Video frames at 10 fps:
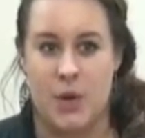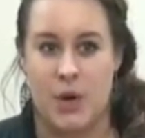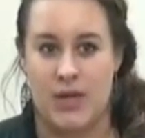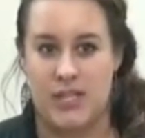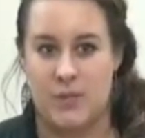We're
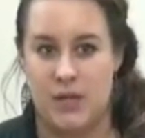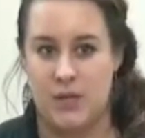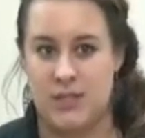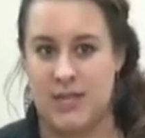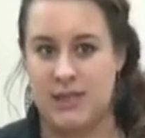going to be
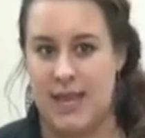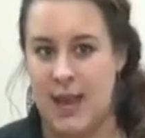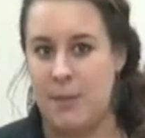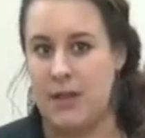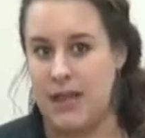using a
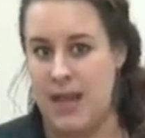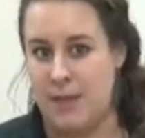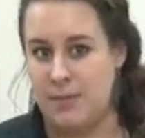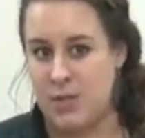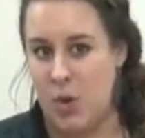lab
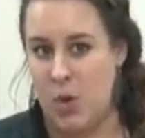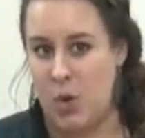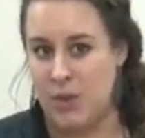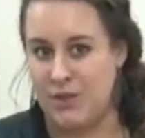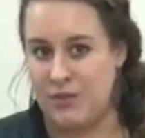clamp to
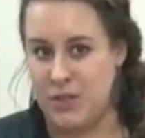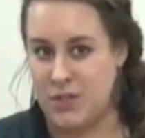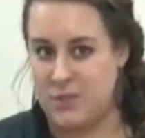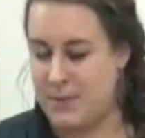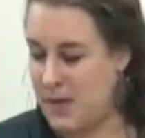hold the
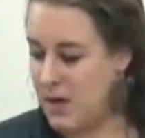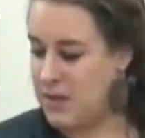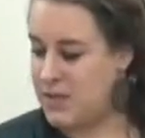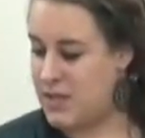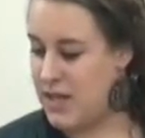fidget
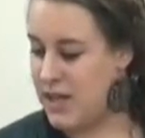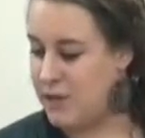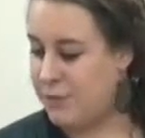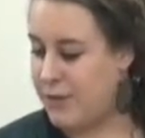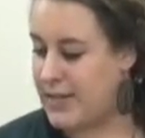spinner so that it
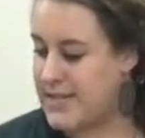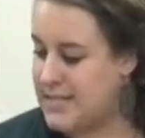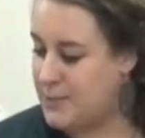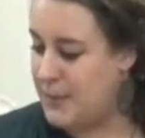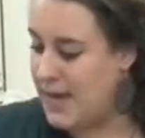can freely
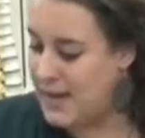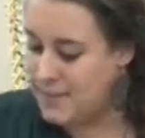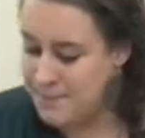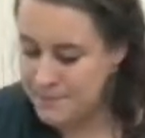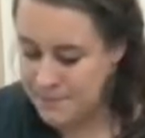
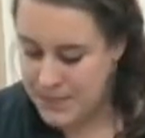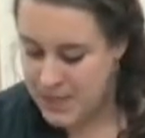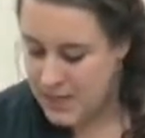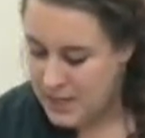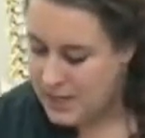spin.
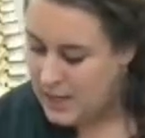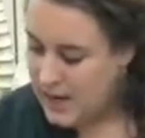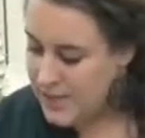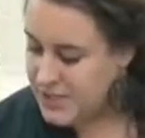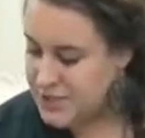
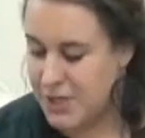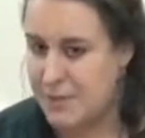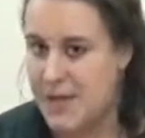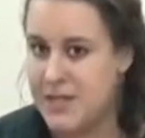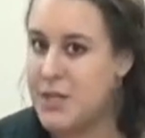Now this
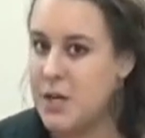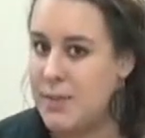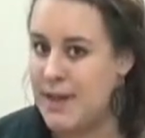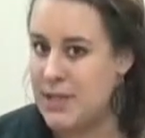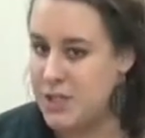took me a little
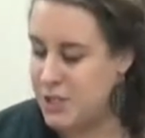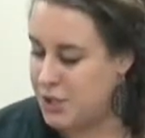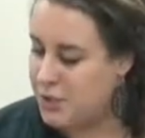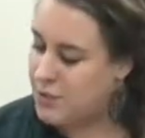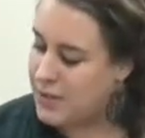bit
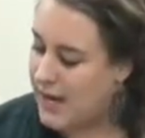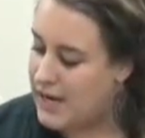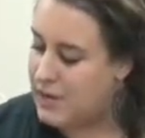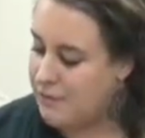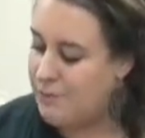to
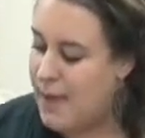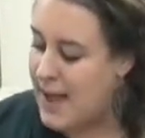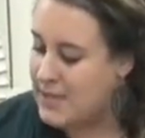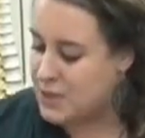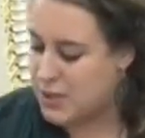kind of
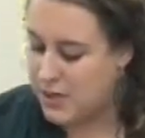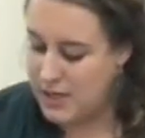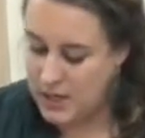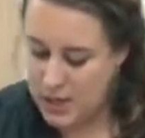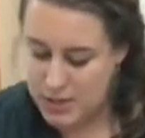master
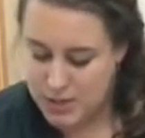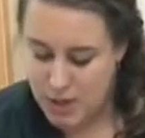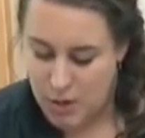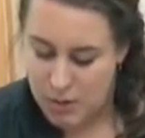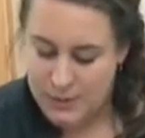here.
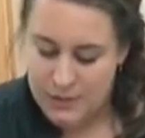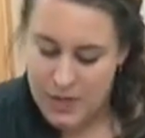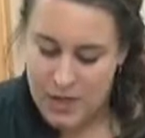So